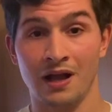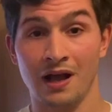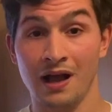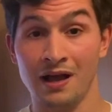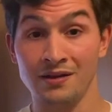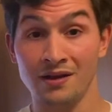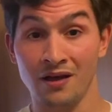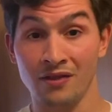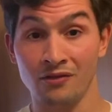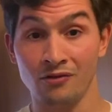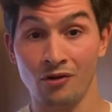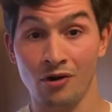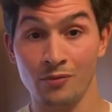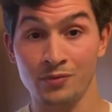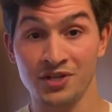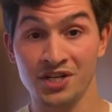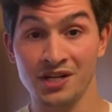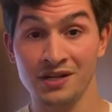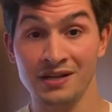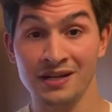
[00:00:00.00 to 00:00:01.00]
Another
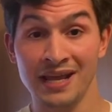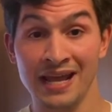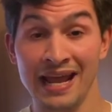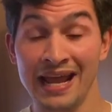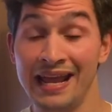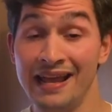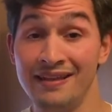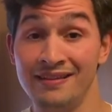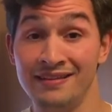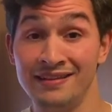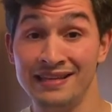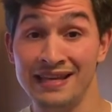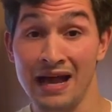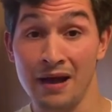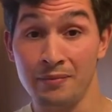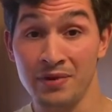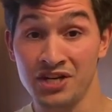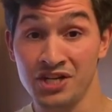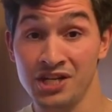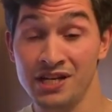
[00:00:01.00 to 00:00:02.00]
option is
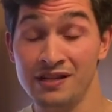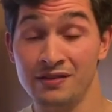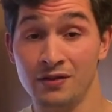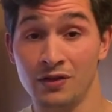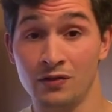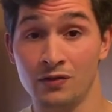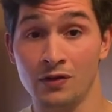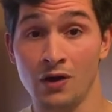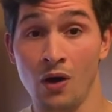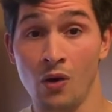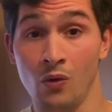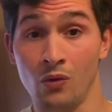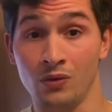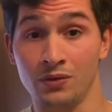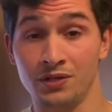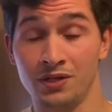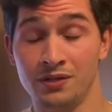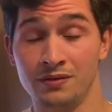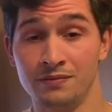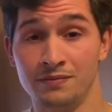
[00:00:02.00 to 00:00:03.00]
Yamashita's
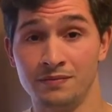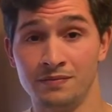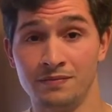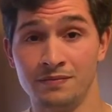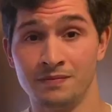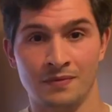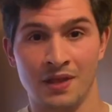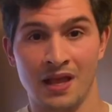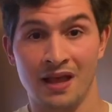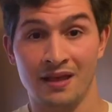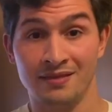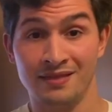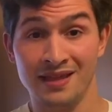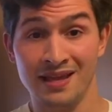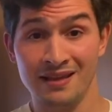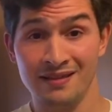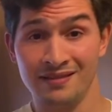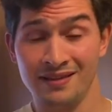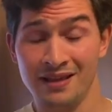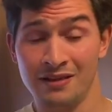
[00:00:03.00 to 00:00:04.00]
gold.
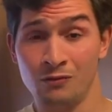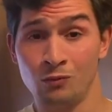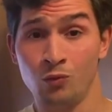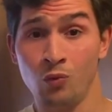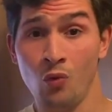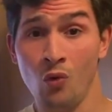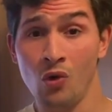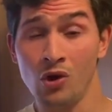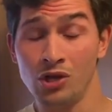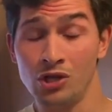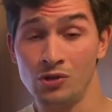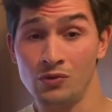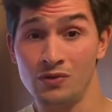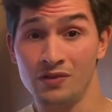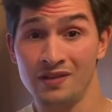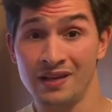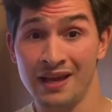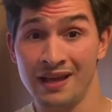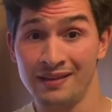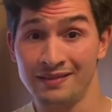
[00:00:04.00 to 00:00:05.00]
This is war
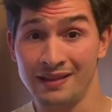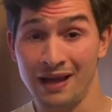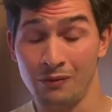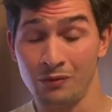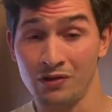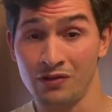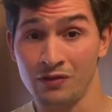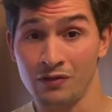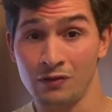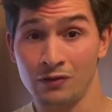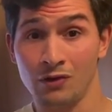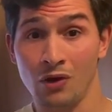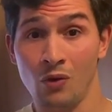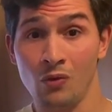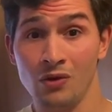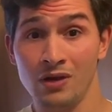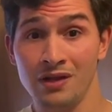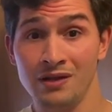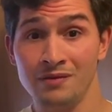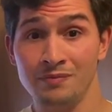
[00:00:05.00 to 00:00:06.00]
loot that was
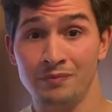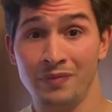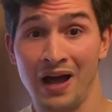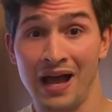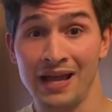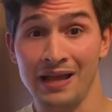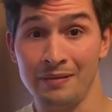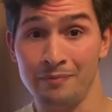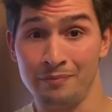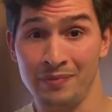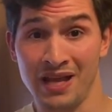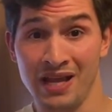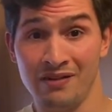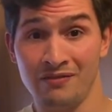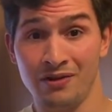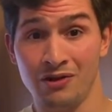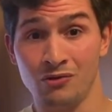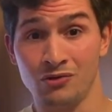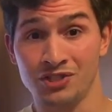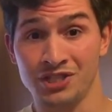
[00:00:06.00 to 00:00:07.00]
stolen by
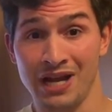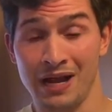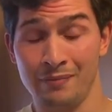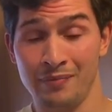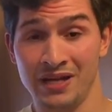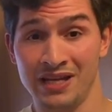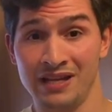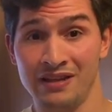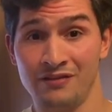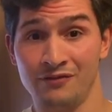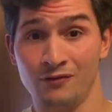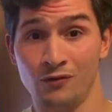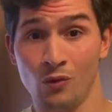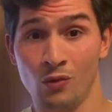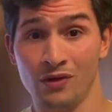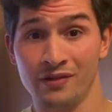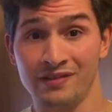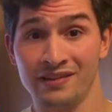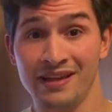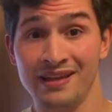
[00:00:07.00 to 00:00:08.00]
Imperial Japanese
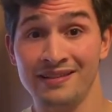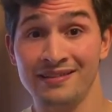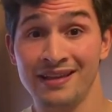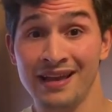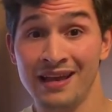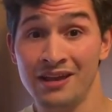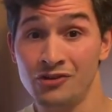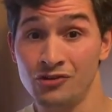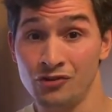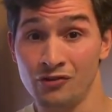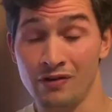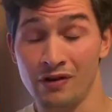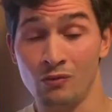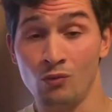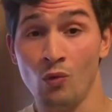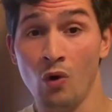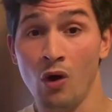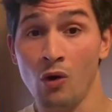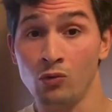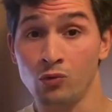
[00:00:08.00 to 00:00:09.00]
forces
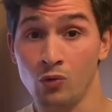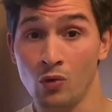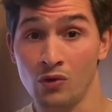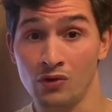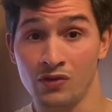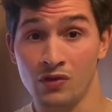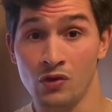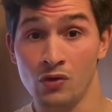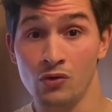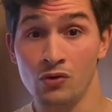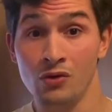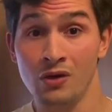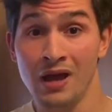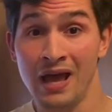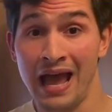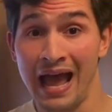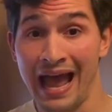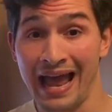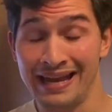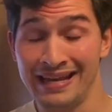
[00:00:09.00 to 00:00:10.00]
during World War II
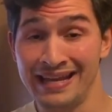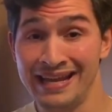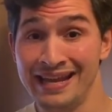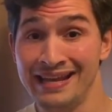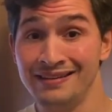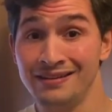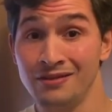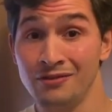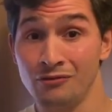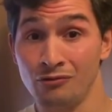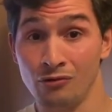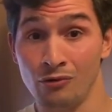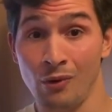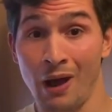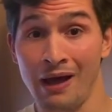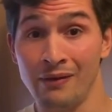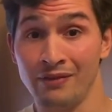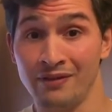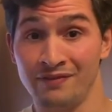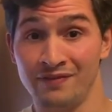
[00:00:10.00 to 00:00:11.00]
and hidden
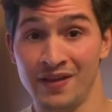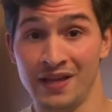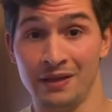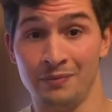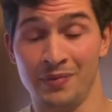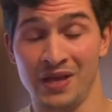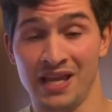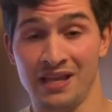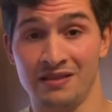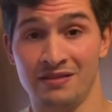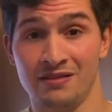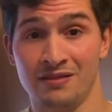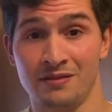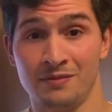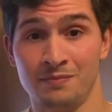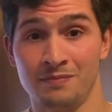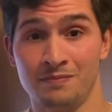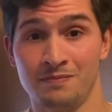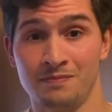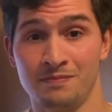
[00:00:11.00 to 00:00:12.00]
throughout the Philippines.
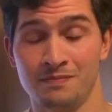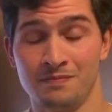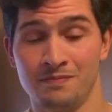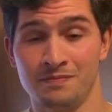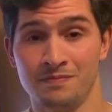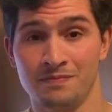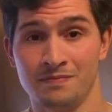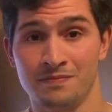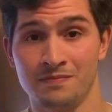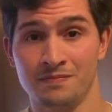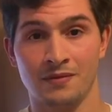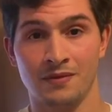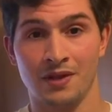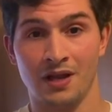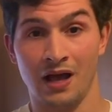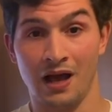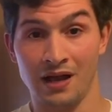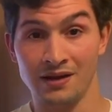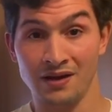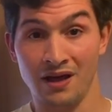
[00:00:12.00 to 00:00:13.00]

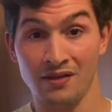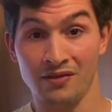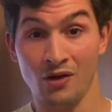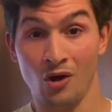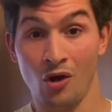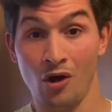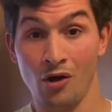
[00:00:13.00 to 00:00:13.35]
Another